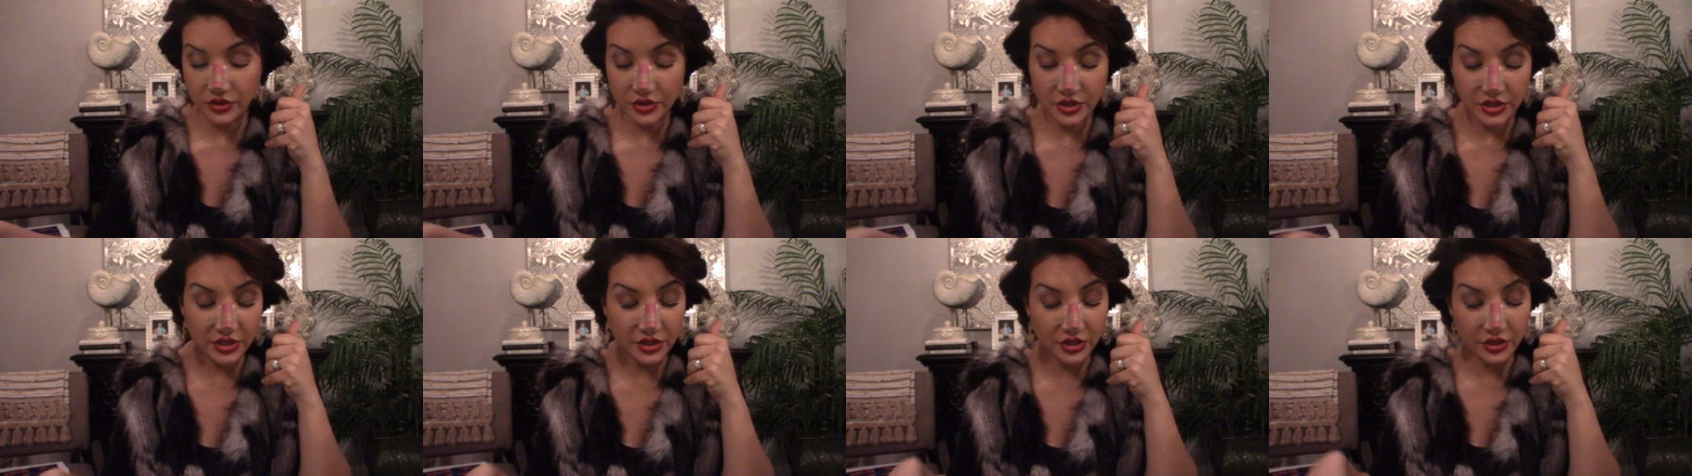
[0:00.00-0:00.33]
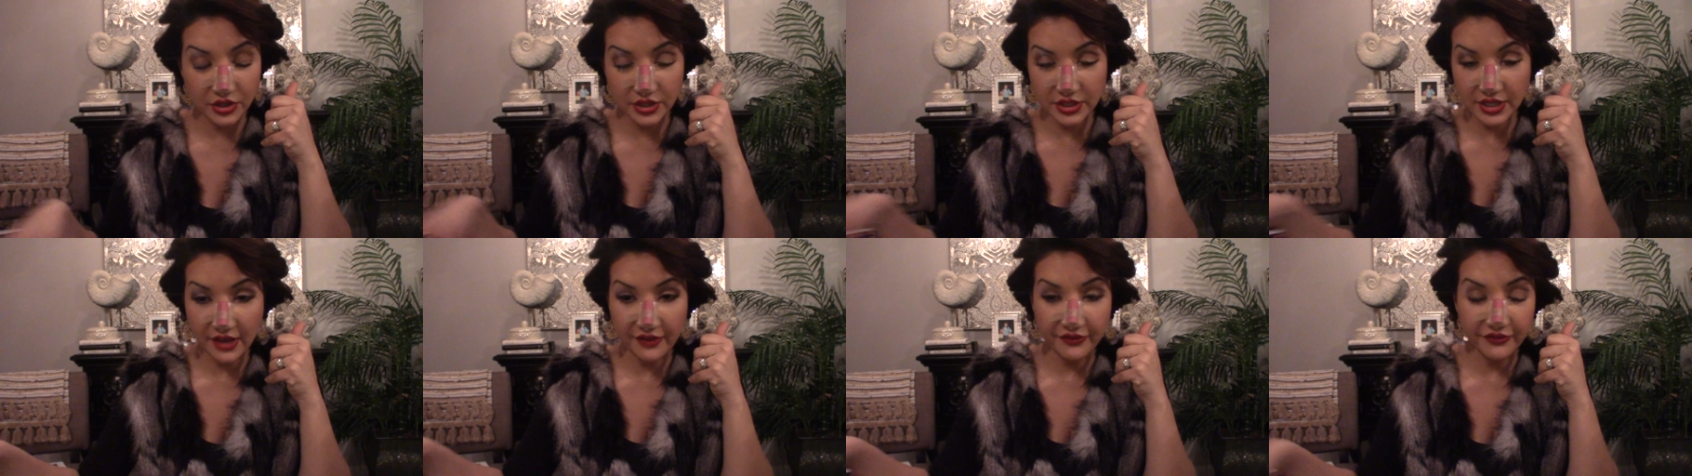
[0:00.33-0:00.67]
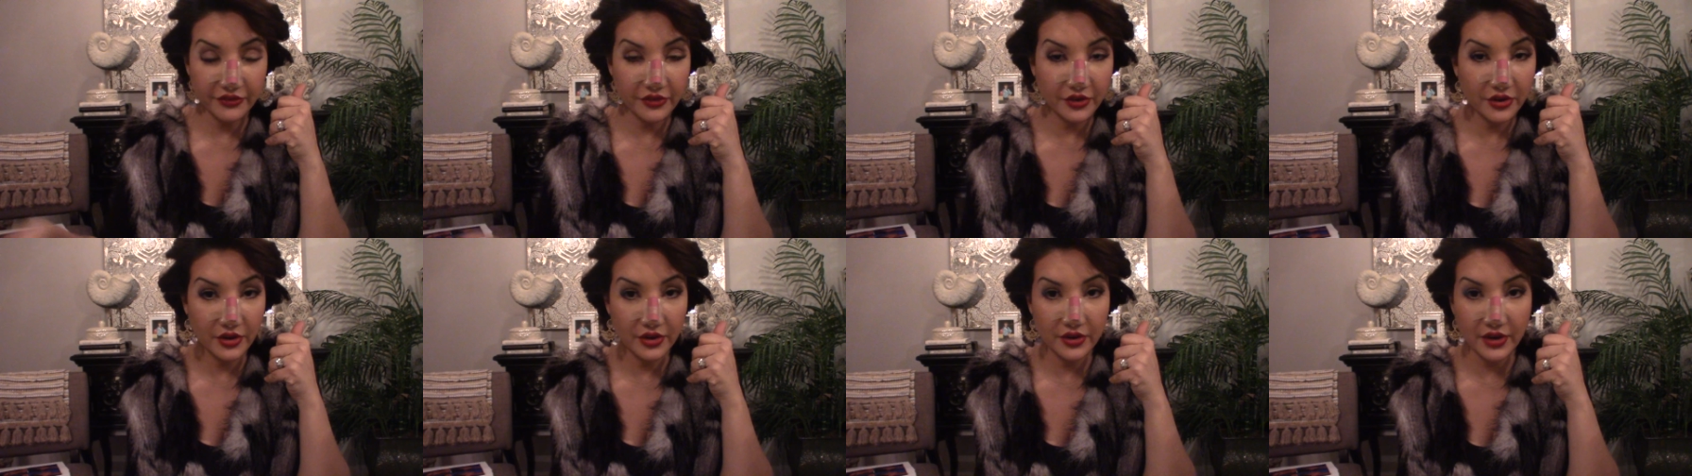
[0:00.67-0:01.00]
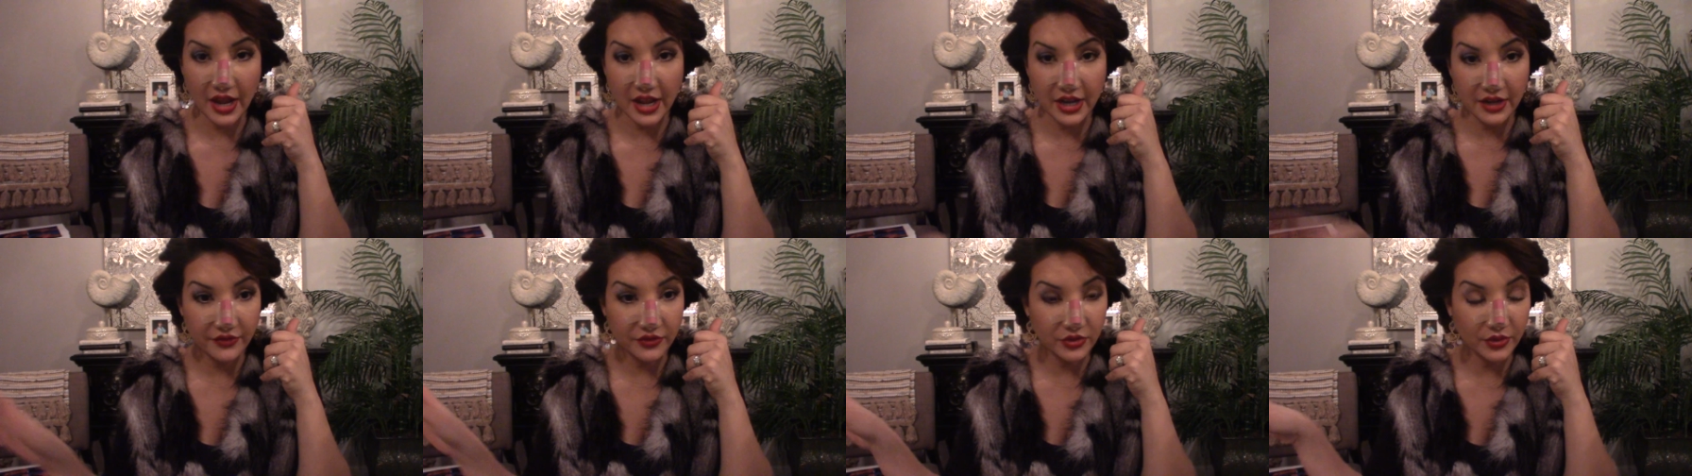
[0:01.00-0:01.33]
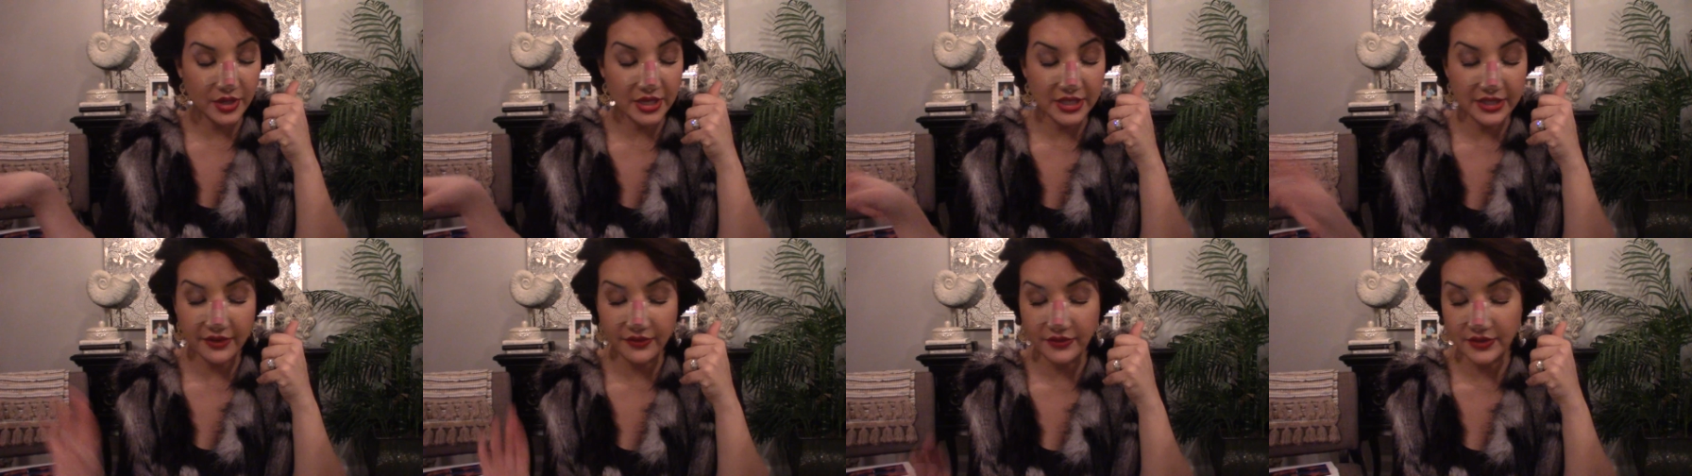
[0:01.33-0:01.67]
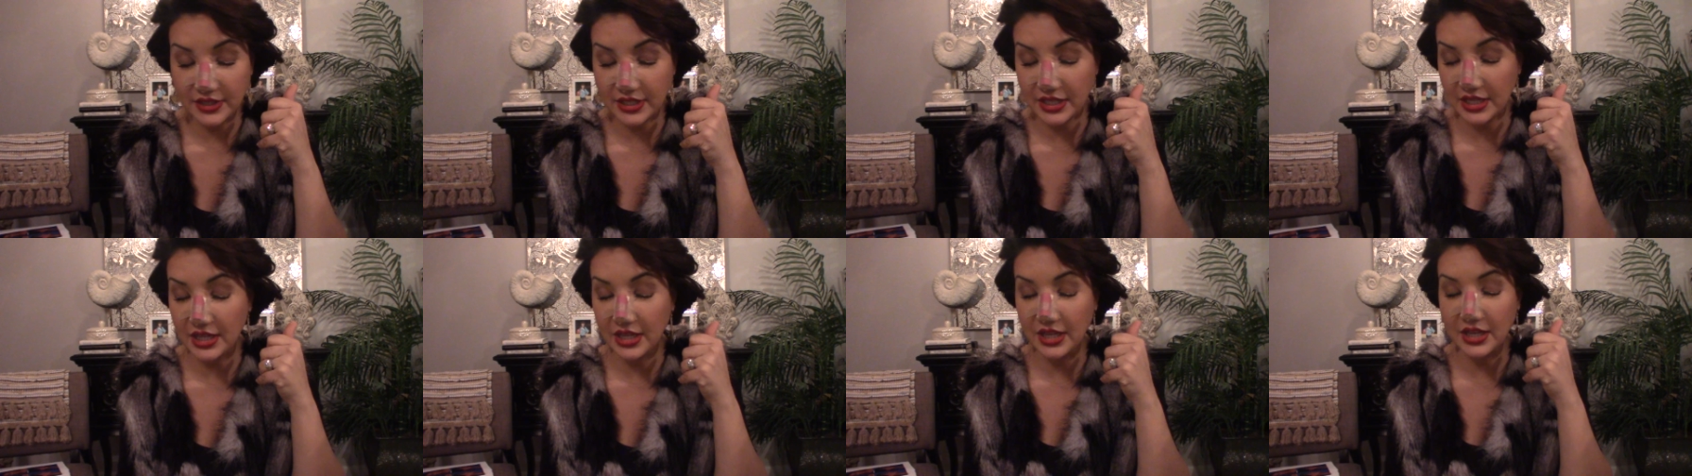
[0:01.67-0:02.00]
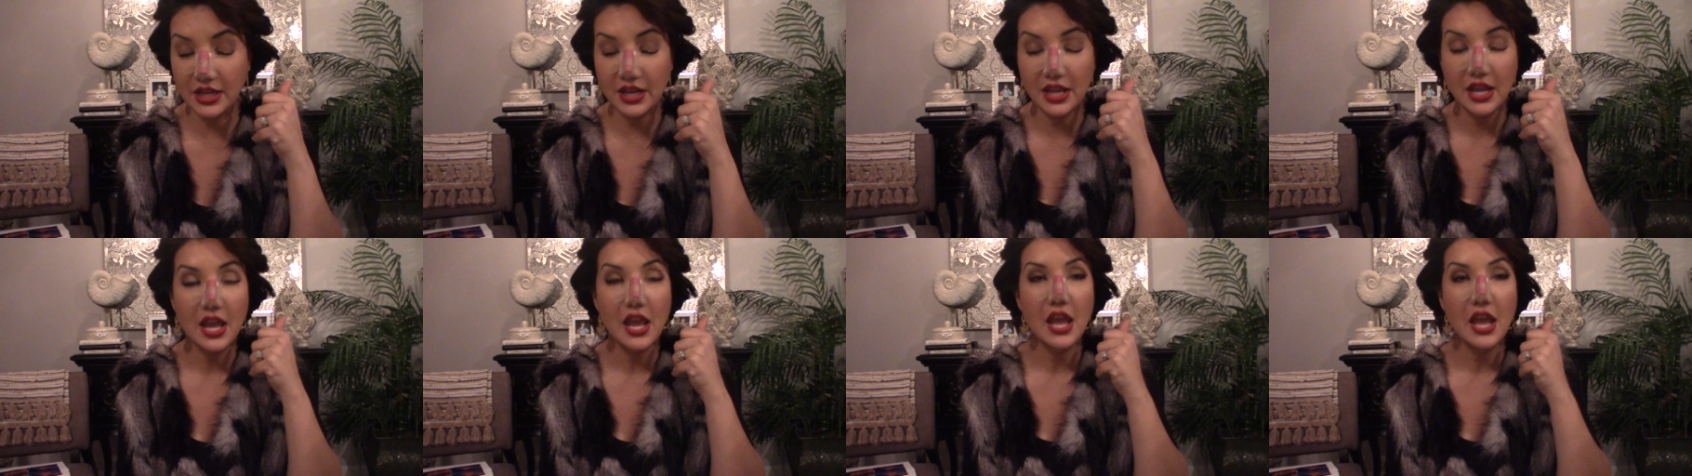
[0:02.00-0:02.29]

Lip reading: still set for end of 2017.